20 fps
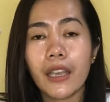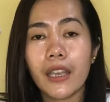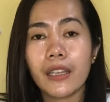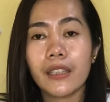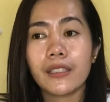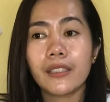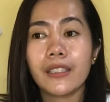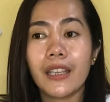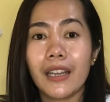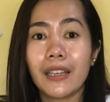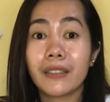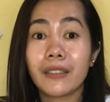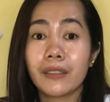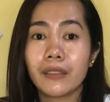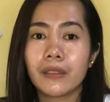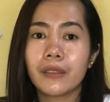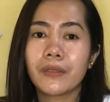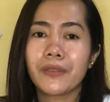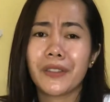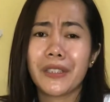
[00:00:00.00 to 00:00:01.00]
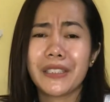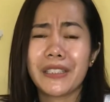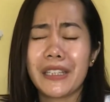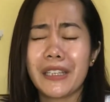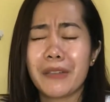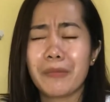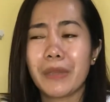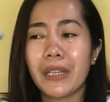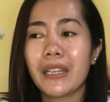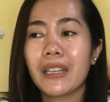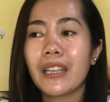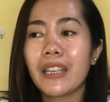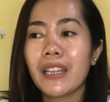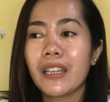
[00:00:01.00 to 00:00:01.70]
is, yeah, first na naman.